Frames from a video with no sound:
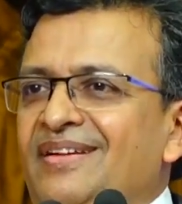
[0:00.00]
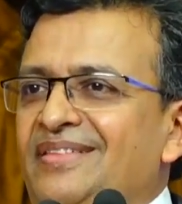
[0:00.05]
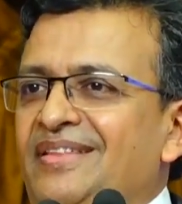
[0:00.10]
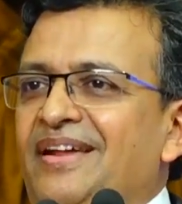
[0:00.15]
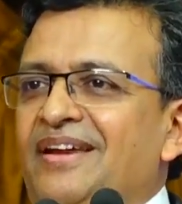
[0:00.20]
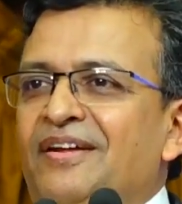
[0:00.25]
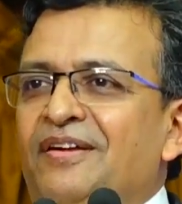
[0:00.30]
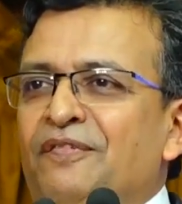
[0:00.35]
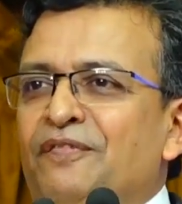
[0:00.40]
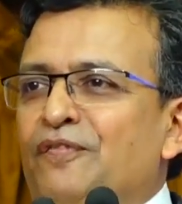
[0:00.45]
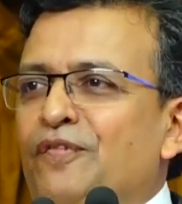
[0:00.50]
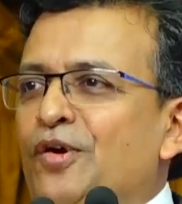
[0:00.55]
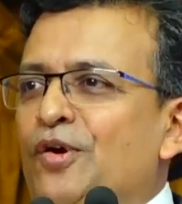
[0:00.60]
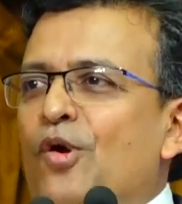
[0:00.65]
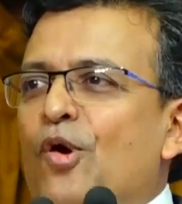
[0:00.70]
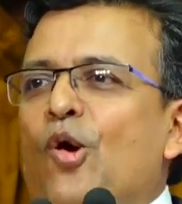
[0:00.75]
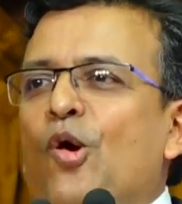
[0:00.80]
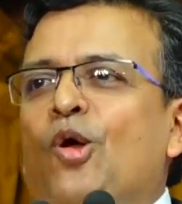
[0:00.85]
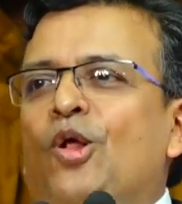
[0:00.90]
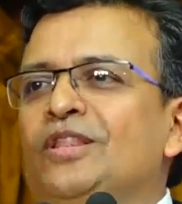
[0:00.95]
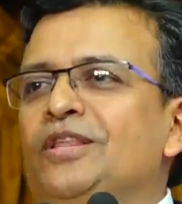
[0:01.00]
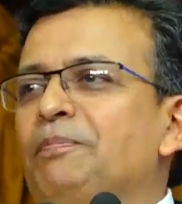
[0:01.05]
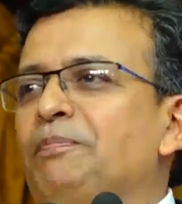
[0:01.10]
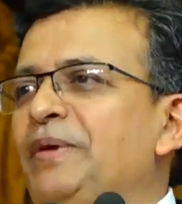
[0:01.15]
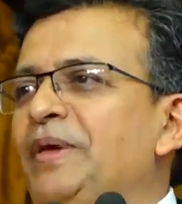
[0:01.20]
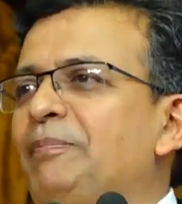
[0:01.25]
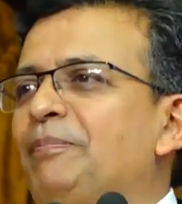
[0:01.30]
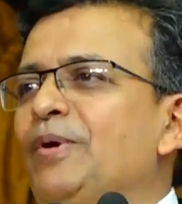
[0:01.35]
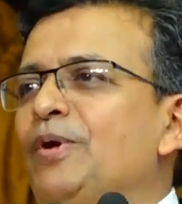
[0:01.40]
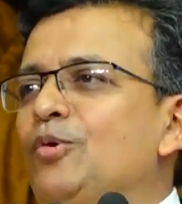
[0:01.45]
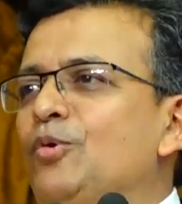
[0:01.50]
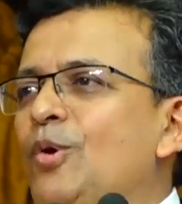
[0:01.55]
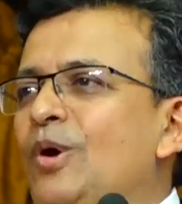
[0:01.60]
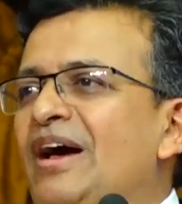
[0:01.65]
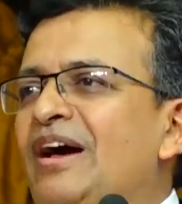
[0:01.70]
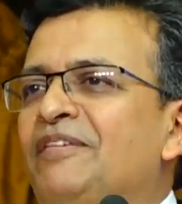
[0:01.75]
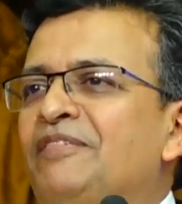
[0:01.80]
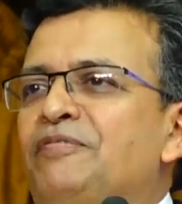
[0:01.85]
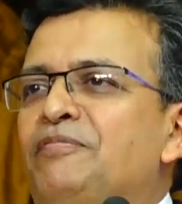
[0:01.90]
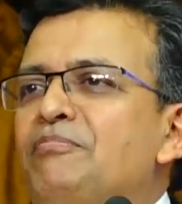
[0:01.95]
There are, for all the people who
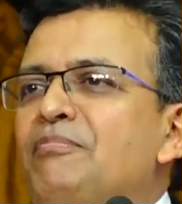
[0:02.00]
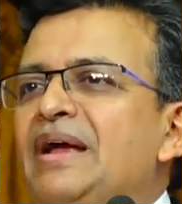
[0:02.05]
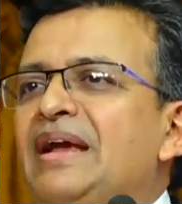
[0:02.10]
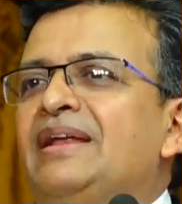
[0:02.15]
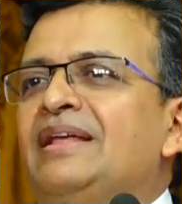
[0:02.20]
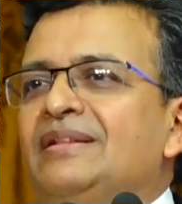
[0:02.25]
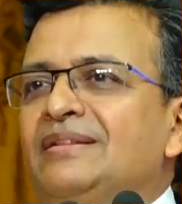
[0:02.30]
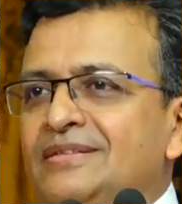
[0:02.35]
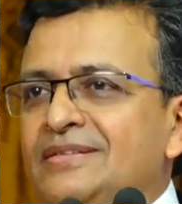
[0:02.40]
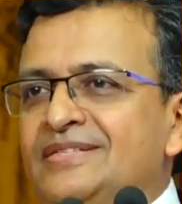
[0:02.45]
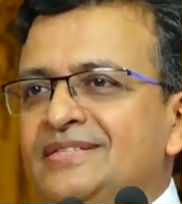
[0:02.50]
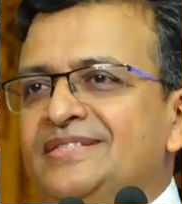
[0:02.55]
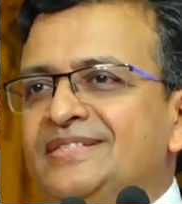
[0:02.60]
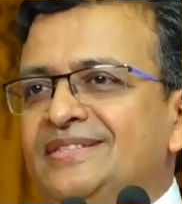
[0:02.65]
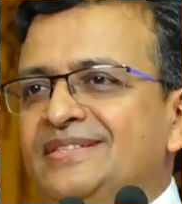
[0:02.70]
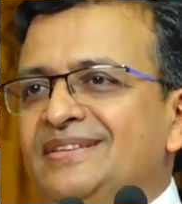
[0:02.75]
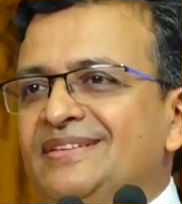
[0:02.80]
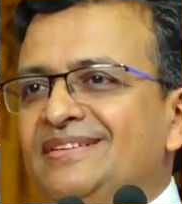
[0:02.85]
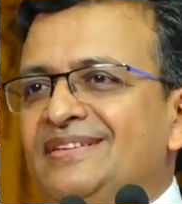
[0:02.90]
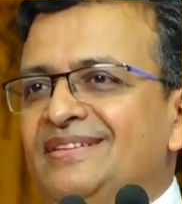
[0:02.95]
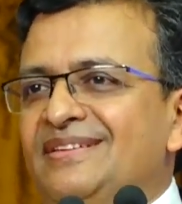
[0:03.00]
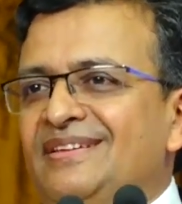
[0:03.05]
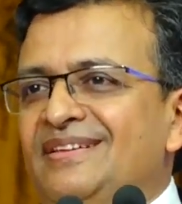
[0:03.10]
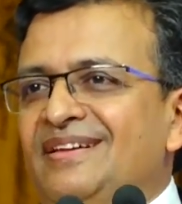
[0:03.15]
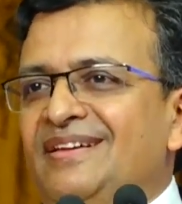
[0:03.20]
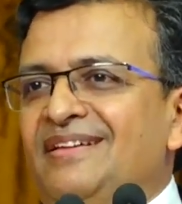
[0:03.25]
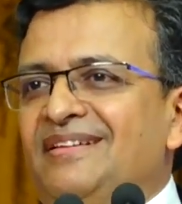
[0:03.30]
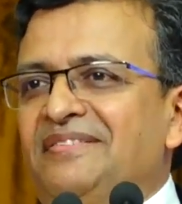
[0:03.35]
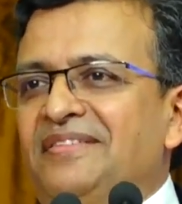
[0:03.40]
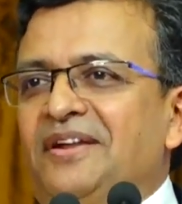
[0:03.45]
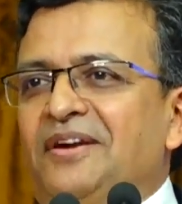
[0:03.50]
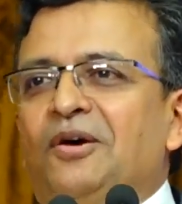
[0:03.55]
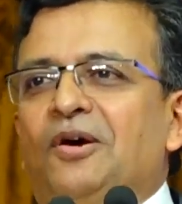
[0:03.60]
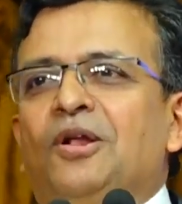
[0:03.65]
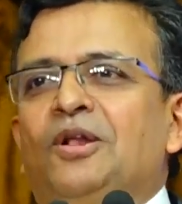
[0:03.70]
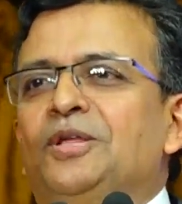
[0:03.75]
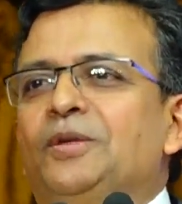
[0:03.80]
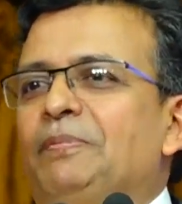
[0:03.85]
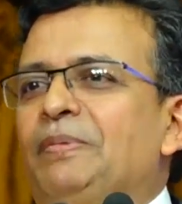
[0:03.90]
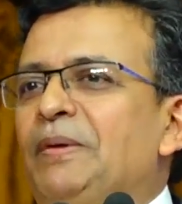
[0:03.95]
have medals, there are
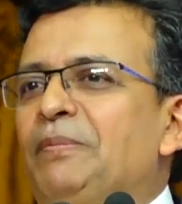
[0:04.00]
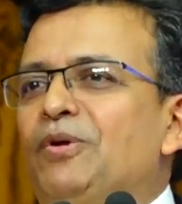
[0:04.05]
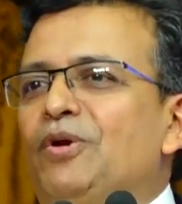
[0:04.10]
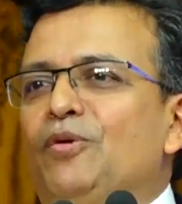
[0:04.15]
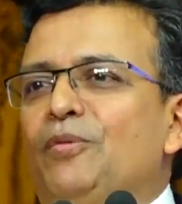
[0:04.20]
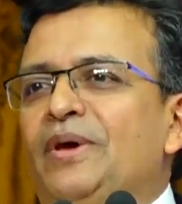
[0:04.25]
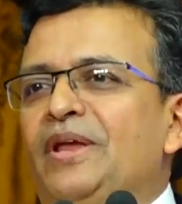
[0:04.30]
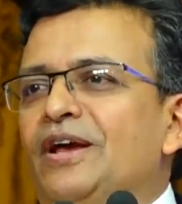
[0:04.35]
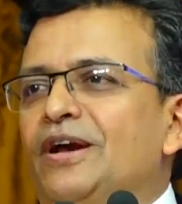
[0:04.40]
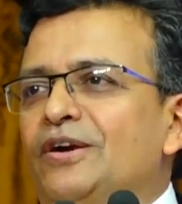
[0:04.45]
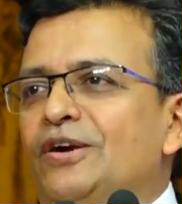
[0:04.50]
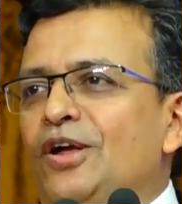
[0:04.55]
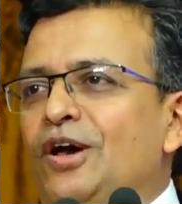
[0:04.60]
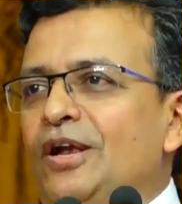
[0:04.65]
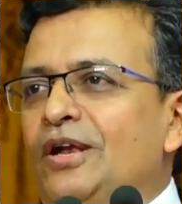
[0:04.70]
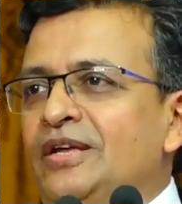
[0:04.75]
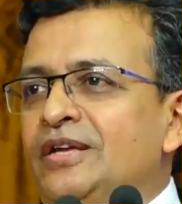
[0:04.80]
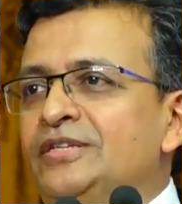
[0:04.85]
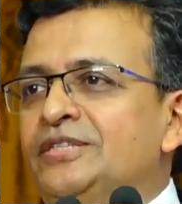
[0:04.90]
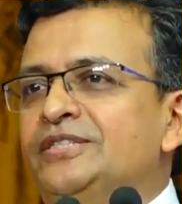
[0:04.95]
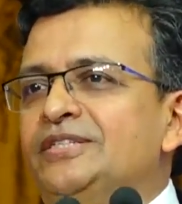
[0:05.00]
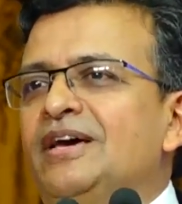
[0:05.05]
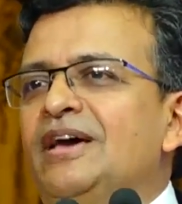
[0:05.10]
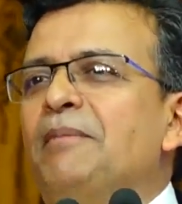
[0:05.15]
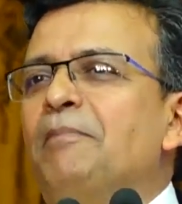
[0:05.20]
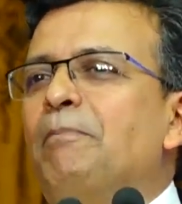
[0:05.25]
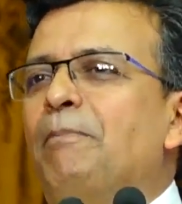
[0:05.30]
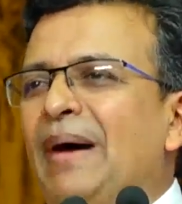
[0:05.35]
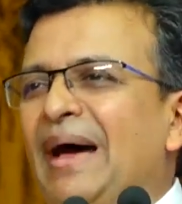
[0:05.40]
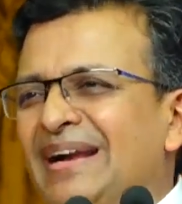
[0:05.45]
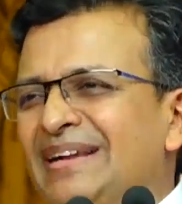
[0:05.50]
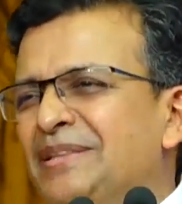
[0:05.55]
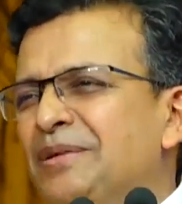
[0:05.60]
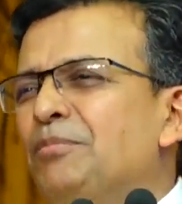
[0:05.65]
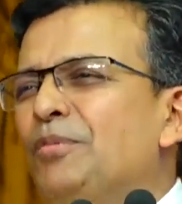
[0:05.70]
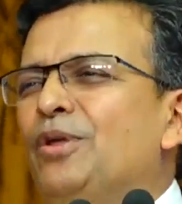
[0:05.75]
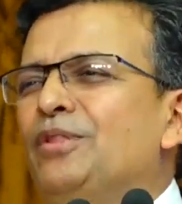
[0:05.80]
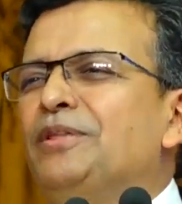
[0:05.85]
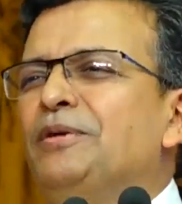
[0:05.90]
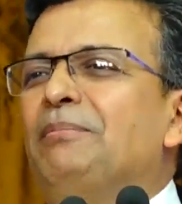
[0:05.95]
all the people who have been acknowledged, pat
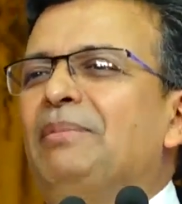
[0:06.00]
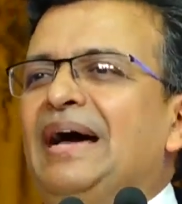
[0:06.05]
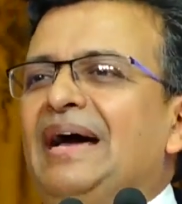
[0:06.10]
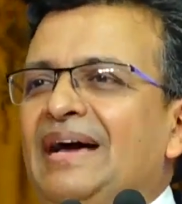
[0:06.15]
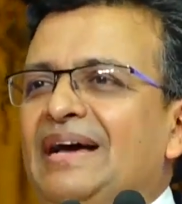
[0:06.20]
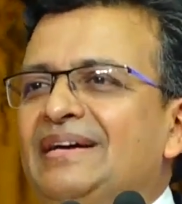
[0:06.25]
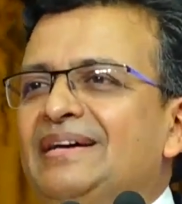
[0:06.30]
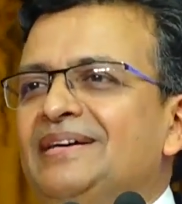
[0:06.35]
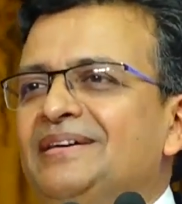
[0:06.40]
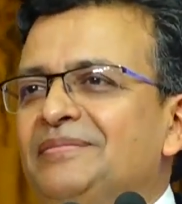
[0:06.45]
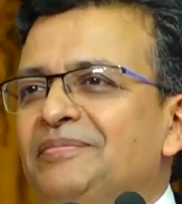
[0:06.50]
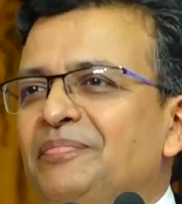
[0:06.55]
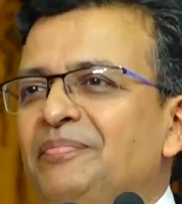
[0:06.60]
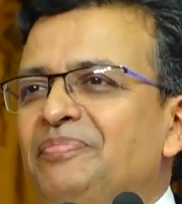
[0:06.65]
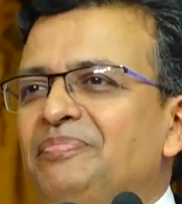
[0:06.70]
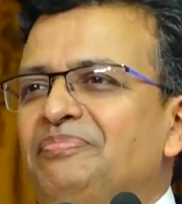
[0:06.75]
them on the back.